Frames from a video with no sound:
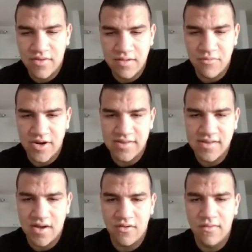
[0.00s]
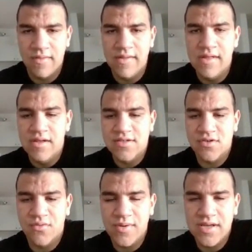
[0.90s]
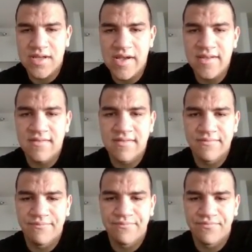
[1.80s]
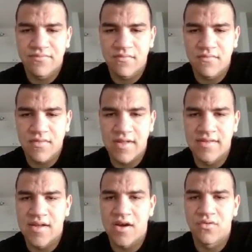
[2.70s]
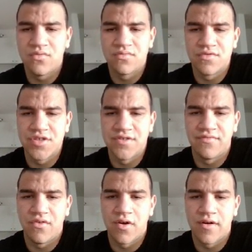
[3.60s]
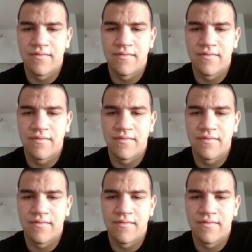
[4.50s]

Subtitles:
him right now. So queen e8 and now g4.